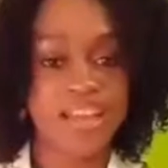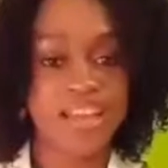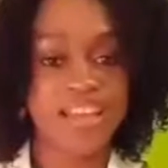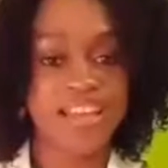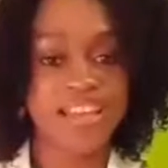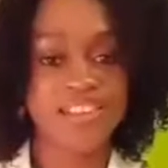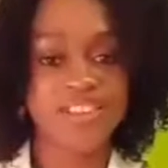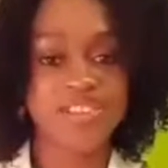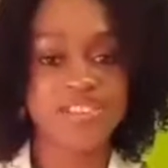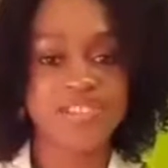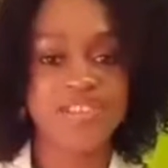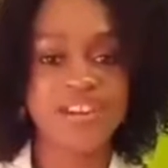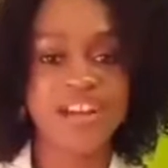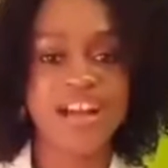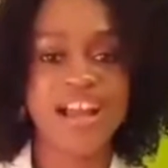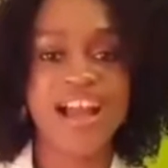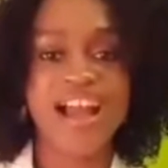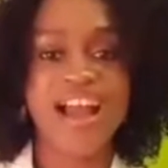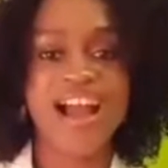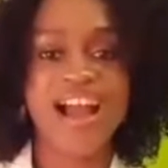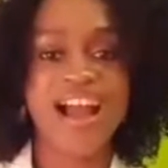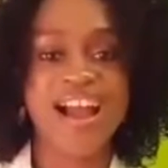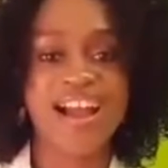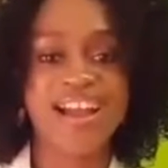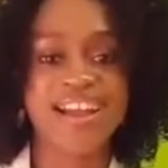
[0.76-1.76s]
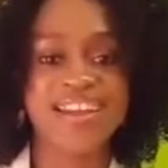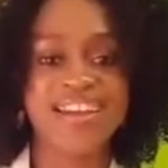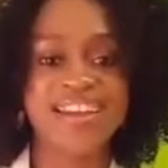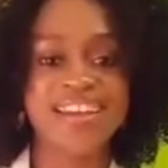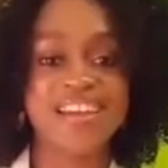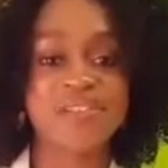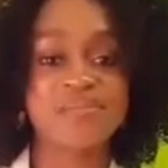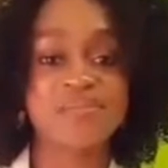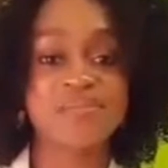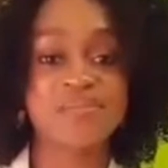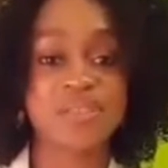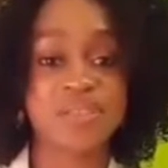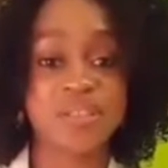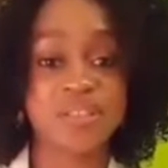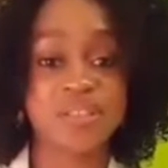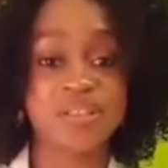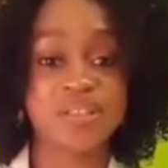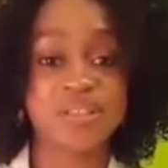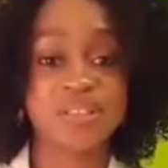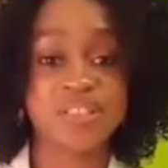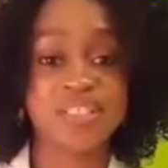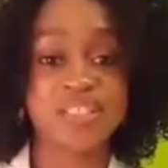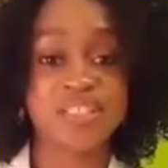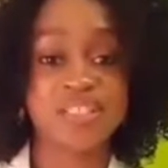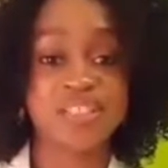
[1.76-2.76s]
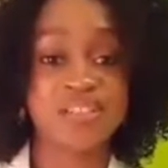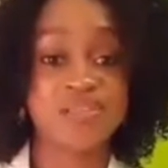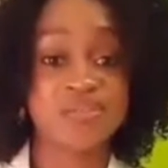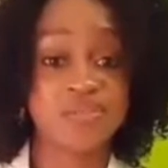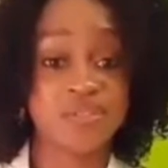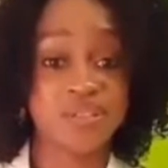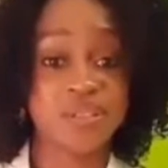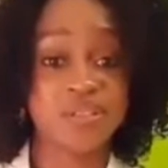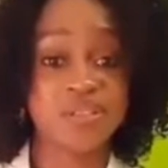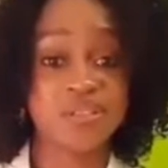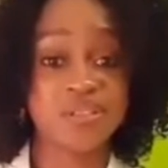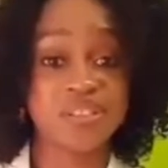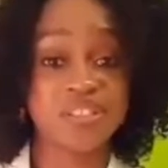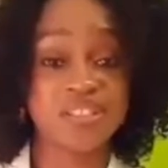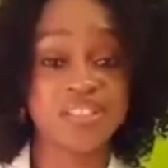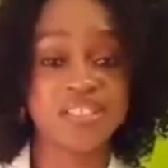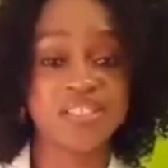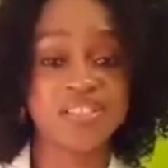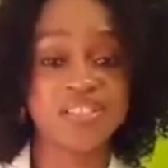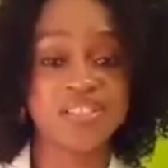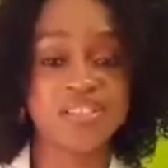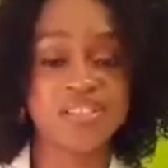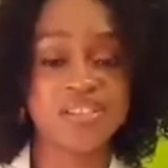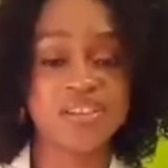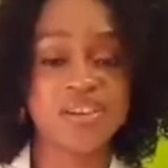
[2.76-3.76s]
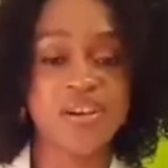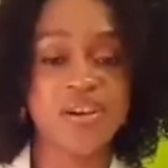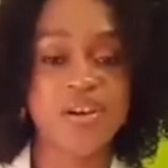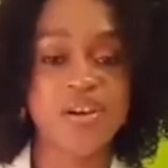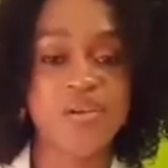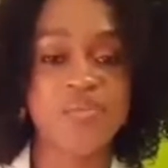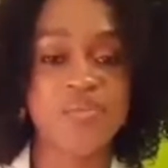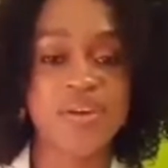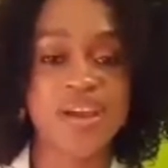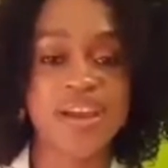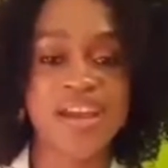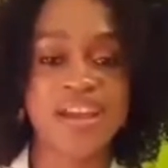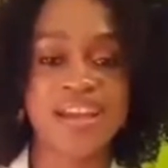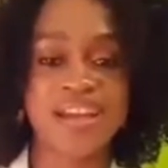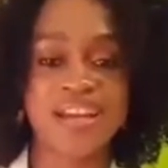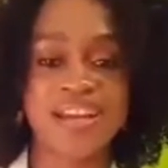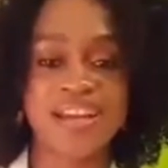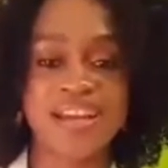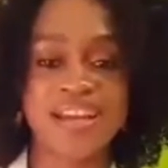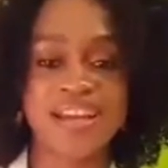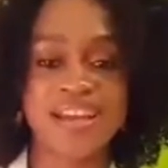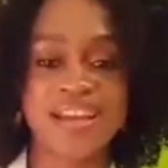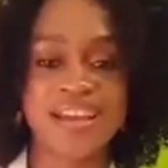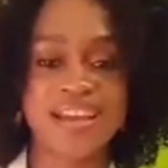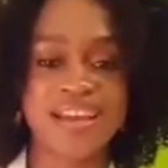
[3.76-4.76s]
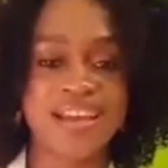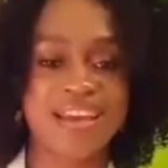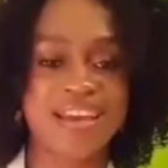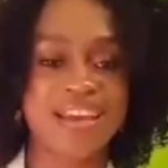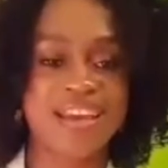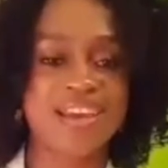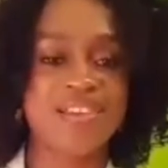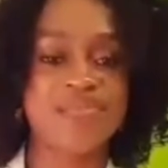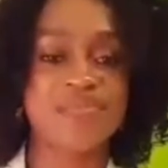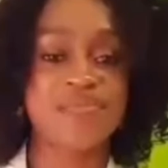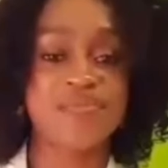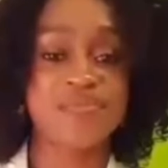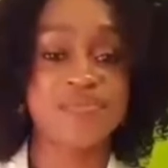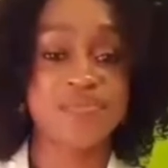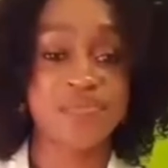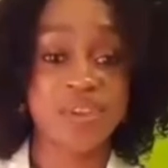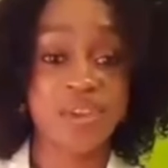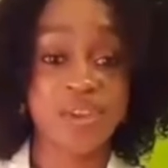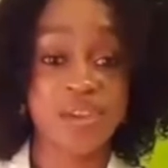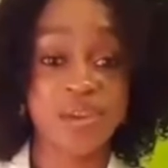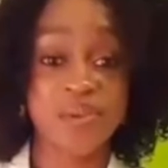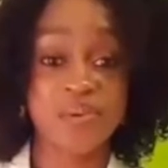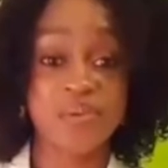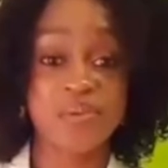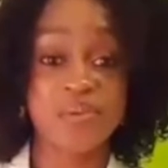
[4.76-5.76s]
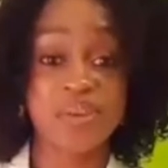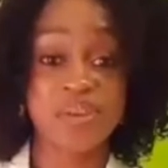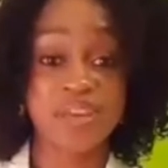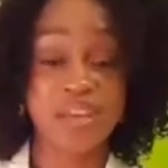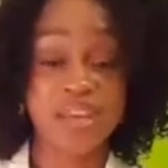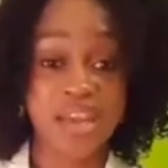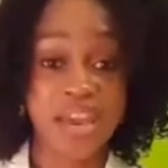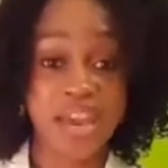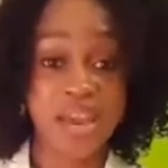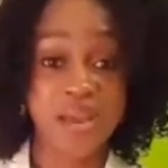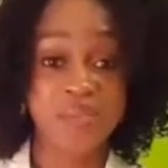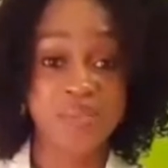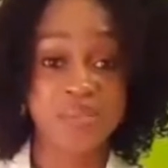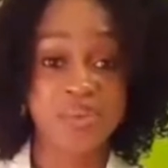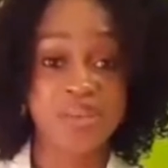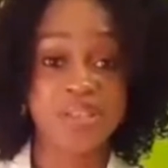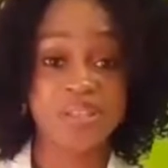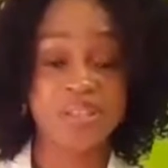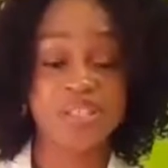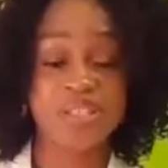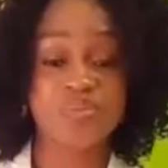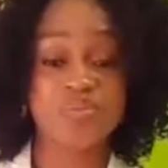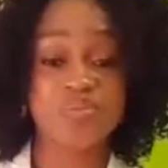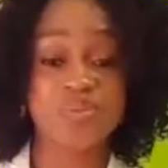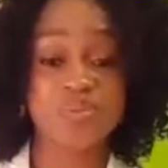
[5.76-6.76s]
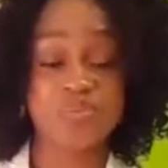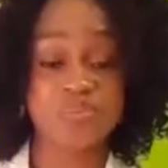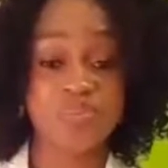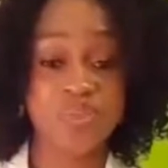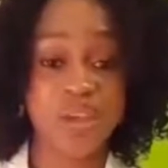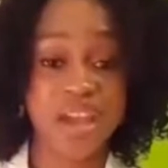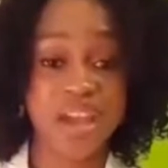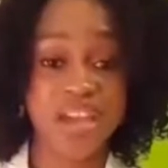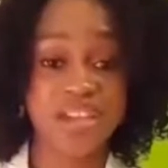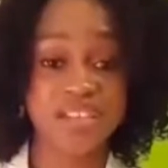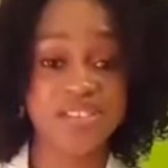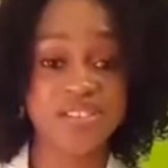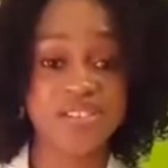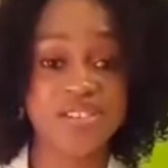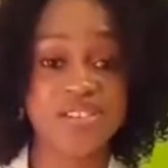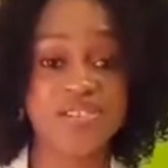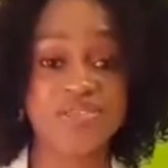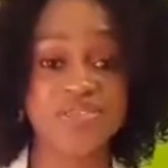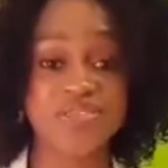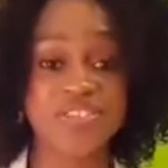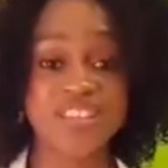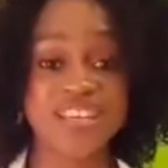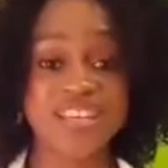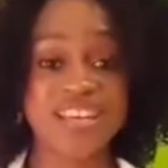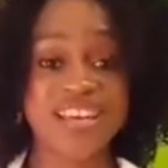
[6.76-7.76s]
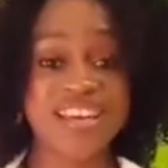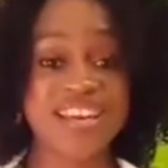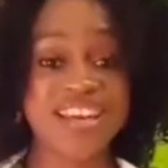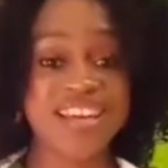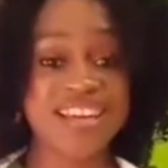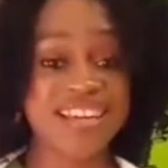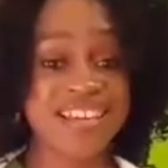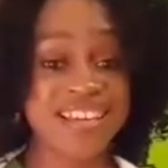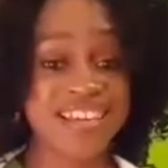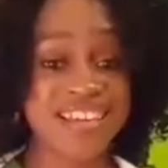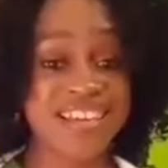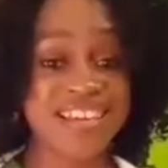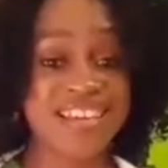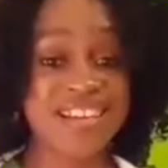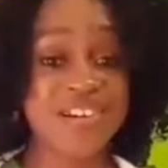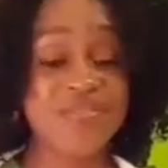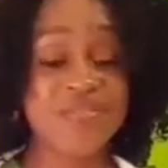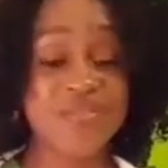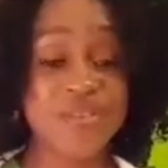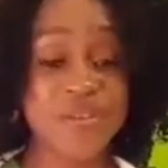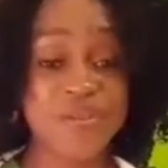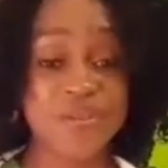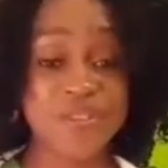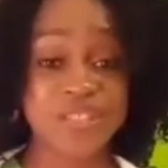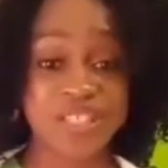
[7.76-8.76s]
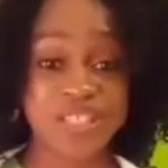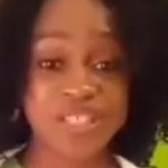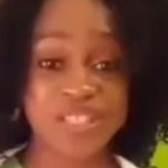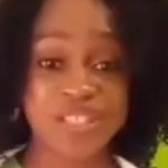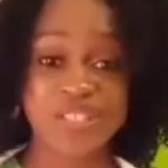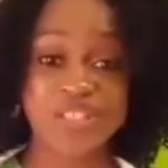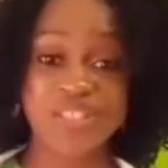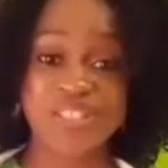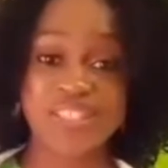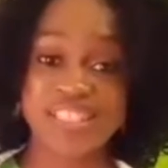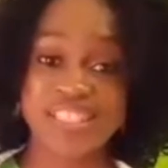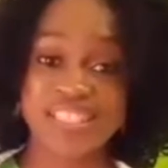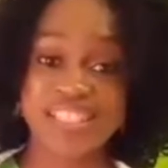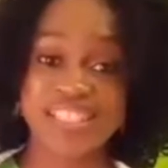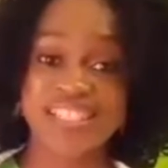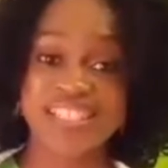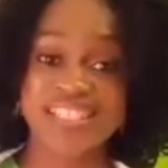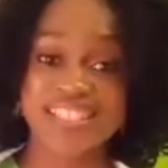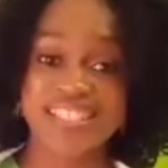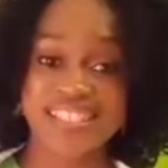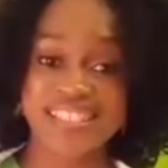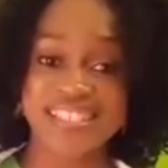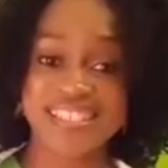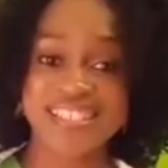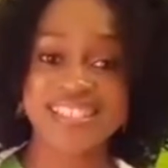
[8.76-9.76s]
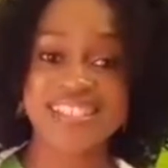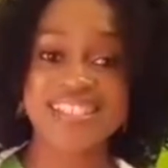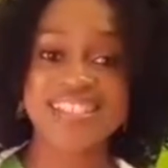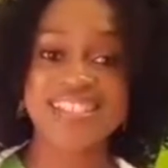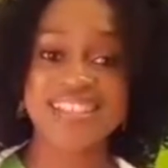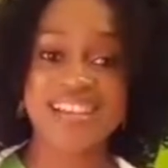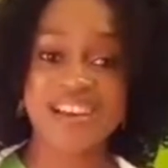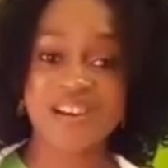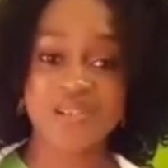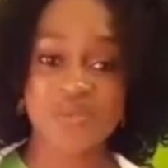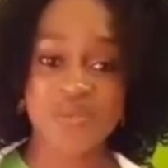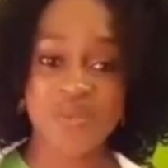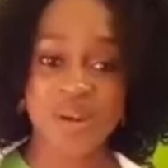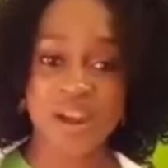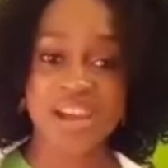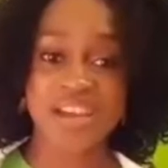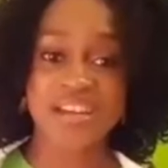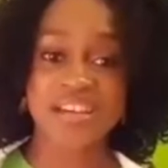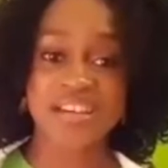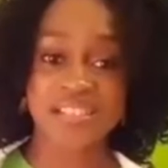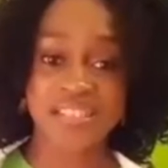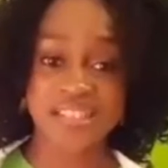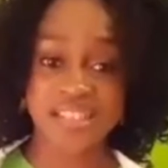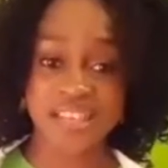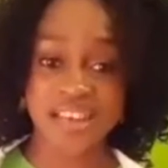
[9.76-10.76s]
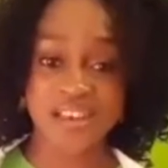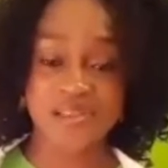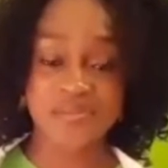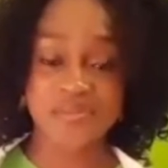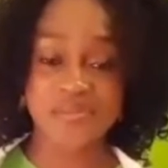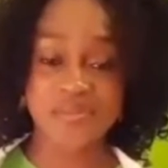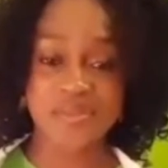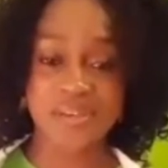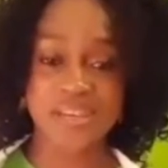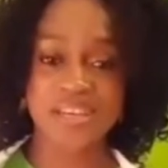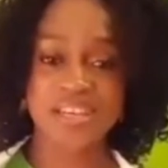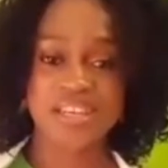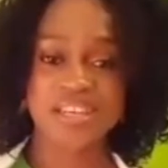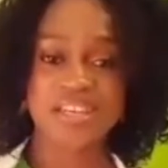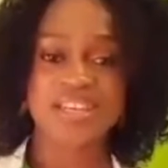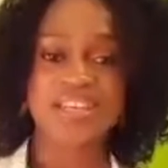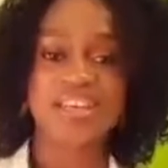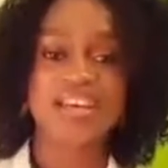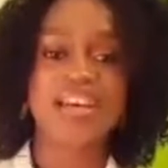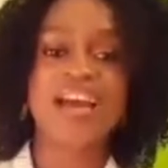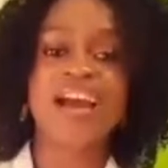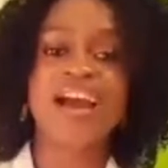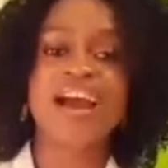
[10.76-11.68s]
Hello, I am Dr. C of drc.com, and I am very happy to be part of the EAR Foundation Kidney Disease Awareness Campaign.